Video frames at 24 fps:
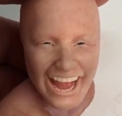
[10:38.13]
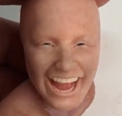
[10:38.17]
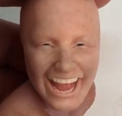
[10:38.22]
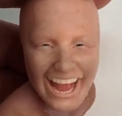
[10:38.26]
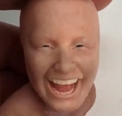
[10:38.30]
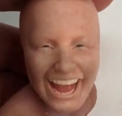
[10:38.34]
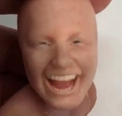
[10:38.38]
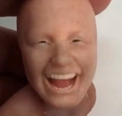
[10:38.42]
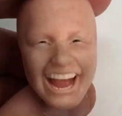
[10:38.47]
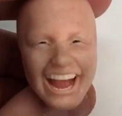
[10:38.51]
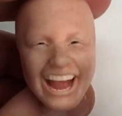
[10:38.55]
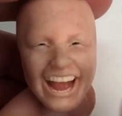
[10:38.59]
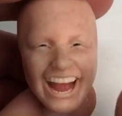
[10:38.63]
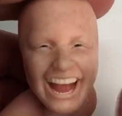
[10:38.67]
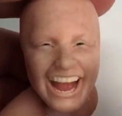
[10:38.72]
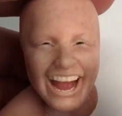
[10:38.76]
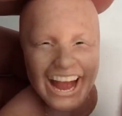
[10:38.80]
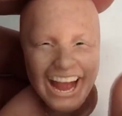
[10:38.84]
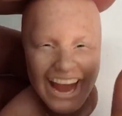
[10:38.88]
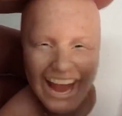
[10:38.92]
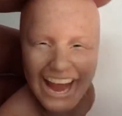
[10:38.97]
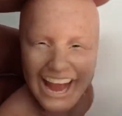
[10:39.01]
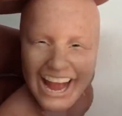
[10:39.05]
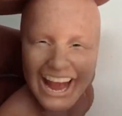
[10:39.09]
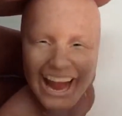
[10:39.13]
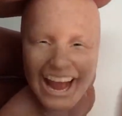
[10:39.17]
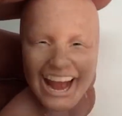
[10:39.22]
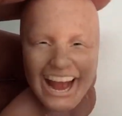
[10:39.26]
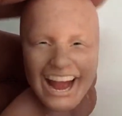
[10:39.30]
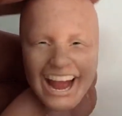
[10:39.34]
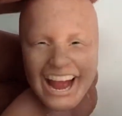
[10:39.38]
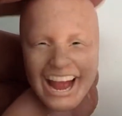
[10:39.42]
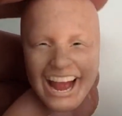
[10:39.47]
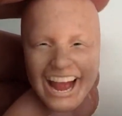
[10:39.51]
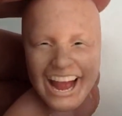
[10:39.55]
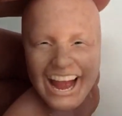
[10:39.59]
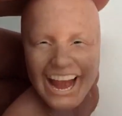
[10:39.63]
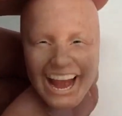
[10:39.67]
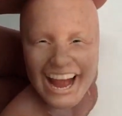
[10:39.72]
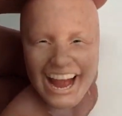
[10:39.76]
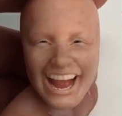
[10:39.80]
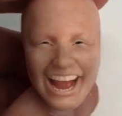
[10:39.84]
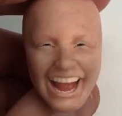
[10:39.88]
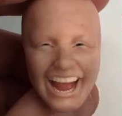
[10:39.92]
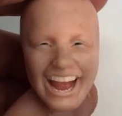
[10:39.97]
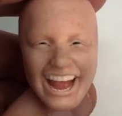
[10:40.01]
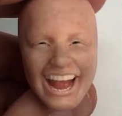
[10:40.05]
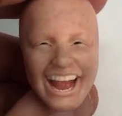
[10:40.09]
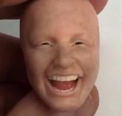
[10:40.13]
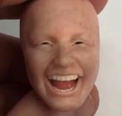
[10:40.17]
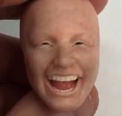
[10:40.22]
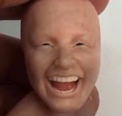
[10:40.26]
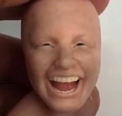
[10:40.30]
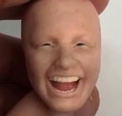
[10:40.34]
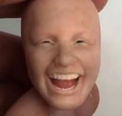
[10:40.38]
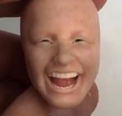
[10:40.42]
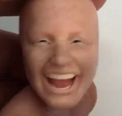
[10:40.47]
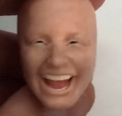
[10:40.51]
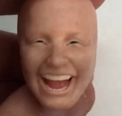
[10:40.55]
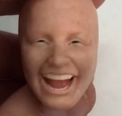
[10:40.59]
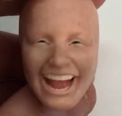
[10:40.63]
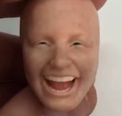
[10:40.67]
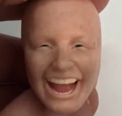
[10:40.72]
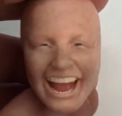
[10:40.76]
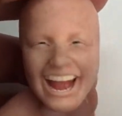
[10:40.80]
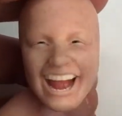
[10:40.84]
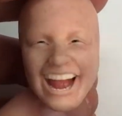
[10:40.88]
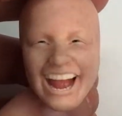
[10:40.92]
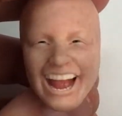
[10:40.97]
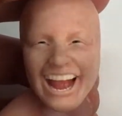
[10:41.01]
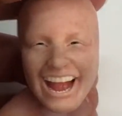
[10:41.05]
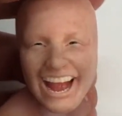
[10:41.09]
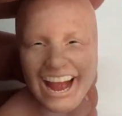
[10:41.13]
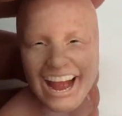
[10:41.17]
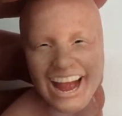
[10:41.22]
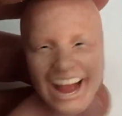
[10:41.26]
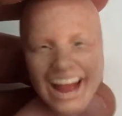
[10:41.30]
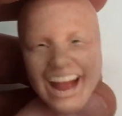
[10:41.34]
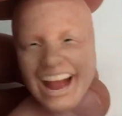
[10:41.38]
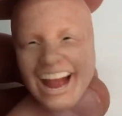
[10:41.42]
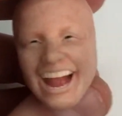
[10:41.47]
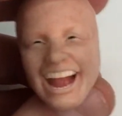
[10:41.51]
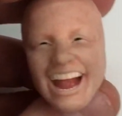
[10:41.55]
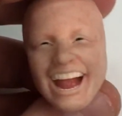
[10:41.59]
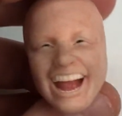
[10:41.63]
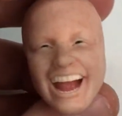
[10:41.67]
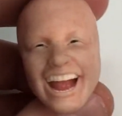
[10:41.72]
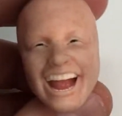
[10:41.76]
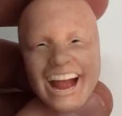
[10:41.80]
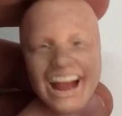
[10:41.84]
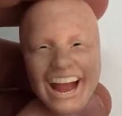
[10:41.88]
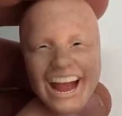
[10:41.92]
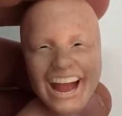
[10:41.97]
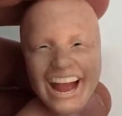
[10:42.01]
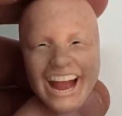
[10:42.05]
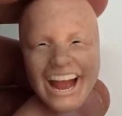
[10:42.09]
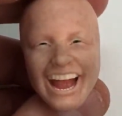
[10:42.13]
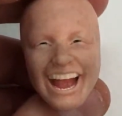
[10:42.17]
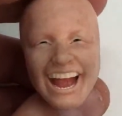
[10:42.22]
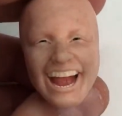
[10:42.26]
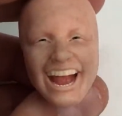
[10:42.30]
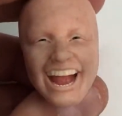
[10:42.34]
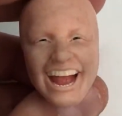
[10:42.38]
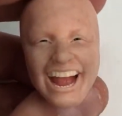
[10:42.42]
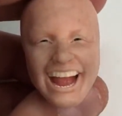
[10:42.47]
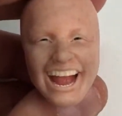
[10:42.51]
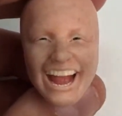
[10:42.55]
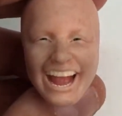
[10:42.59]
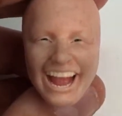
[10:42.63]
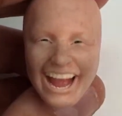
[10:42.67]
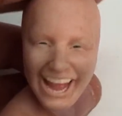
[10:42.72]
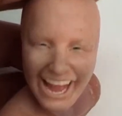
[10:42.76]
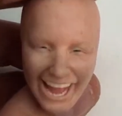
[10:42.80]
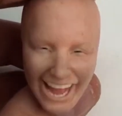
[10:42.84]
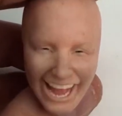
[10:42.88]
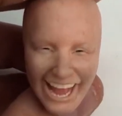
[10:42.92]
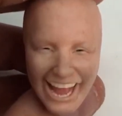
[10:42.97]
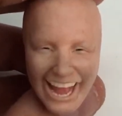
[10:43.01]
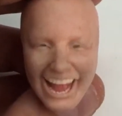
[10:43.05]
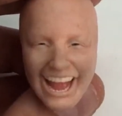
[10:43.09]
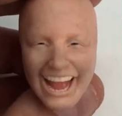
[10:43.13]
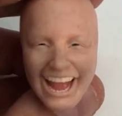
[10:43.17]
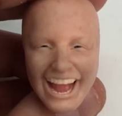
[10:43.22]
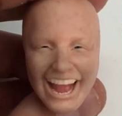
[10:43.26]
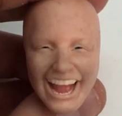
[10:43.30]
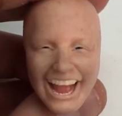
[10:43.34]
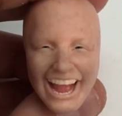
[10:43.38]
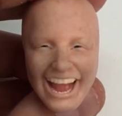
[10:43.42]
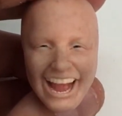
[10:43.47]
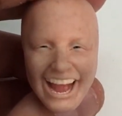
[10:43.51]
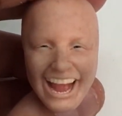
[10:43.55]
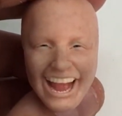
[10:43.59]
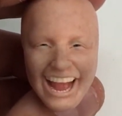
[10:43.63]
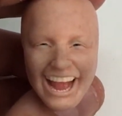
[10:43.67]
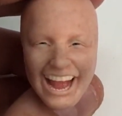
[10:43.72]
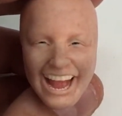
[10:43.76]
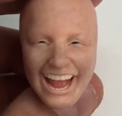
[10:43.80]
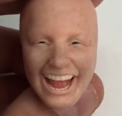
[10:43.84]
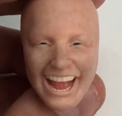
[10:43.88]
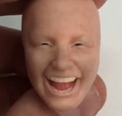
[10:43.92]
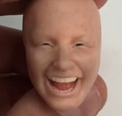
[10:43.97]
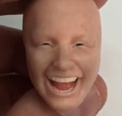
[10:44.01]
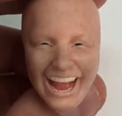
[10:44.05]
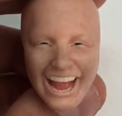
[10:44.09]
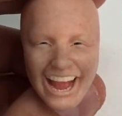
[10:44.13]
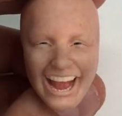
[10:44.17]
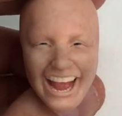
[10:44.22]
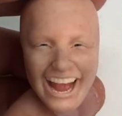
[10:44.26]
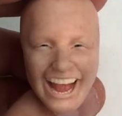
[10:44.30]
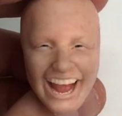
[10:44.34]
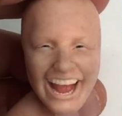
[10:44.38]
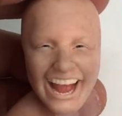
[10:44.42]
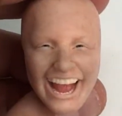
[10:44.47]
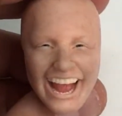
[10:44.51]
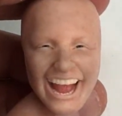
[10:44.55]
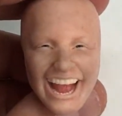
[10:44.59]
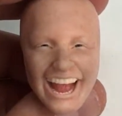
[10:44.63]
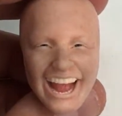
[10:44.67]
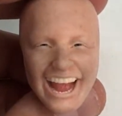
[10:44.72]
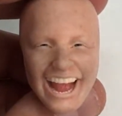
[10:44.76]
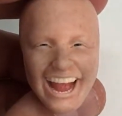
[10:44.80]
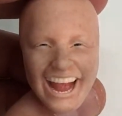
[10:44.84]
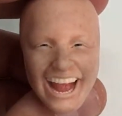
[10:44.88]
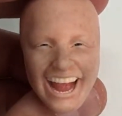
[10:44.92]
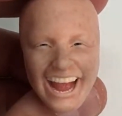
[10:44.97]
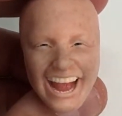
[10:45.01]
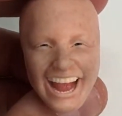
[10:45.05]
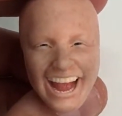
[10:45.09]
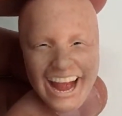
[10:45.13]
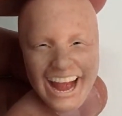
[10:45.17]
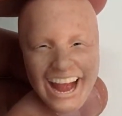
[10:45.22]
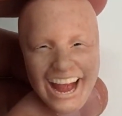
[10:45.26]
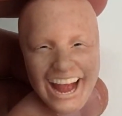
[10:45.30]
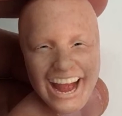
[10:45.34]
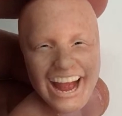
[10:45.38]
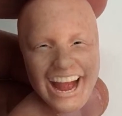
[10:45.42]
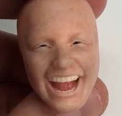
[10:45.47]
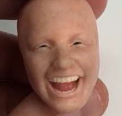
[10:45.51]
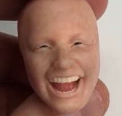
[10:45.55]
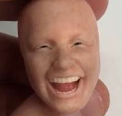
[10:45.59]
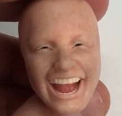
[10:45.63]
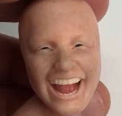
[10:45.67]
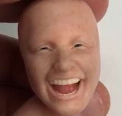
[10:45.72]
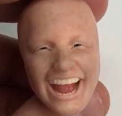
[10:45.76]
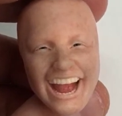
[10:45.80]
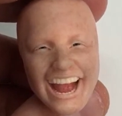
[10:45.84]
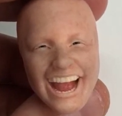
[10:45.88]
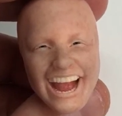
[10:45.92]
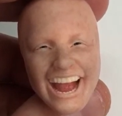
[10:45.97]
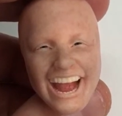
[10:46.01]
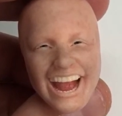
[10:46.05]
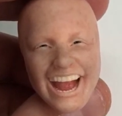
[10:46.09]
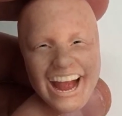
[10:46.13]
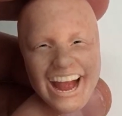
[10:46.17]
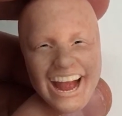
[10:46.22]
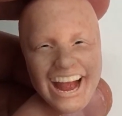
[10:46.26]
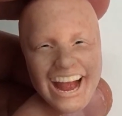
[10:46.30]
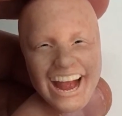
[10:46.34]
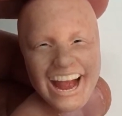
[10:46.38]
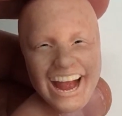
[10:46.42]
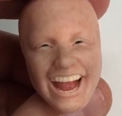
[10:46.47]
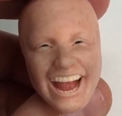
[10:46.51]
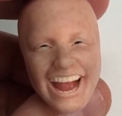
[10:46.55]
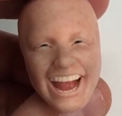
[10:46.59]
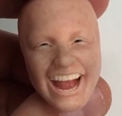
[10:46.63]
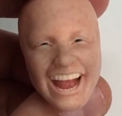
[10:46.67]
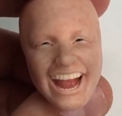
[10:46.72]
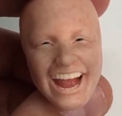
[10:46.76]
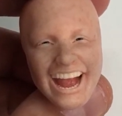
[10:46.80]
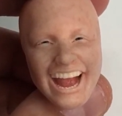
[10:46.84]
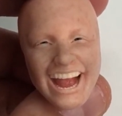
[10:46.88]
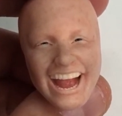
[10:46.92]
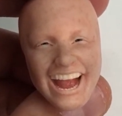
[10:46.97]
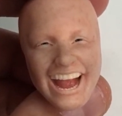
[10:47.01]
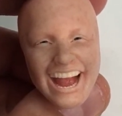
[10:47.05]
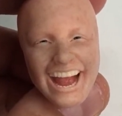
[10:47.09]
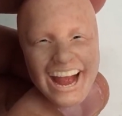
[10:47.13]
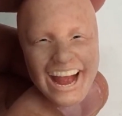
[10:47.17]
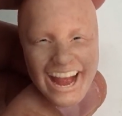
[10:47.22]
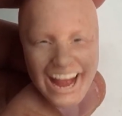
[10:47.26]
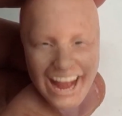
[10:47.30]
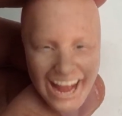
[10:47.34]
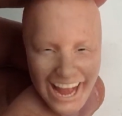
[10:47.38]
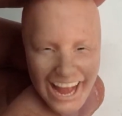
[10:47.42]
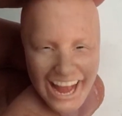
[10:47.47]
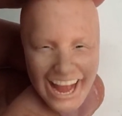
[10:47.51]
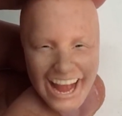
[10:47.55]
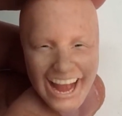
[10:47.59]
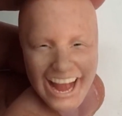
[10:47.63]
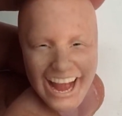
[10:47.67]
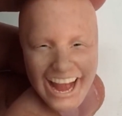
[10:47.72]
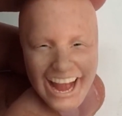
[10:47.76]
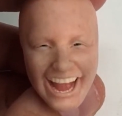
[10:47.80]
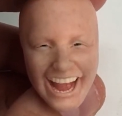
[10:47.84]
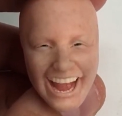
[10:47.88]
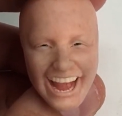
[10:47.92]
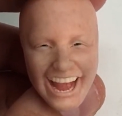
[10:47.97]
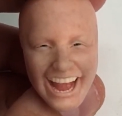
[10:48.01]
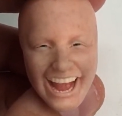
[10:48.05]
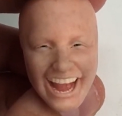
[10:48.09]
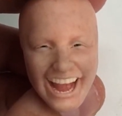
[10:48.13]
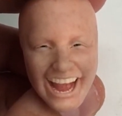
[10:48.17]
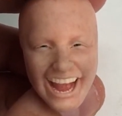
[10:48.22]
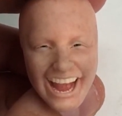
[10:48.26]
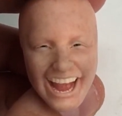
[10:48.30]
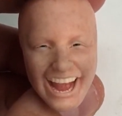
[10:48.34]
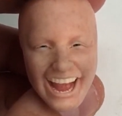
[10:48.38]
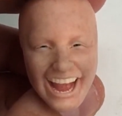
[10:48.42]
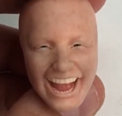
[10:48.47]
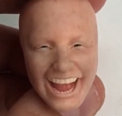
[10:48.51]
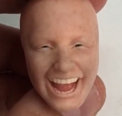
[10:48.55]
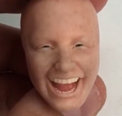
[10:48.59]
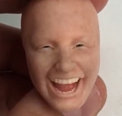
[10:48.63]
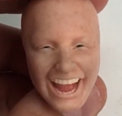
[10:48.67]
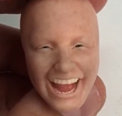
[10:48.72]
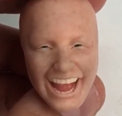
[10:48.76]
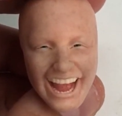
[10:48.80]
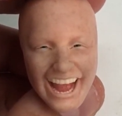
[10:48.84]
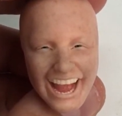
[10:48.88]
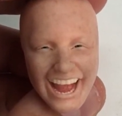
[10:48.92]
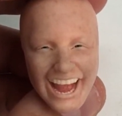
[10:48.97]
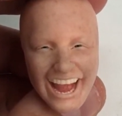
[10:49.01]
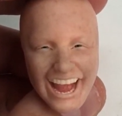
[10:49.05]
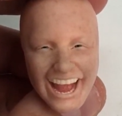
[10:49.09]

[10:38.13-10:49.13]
I will not bake in between, but I will let you guys know when it's a good time to bake in between layers. That will help you out, okay? So I'm gonna start by adding shades.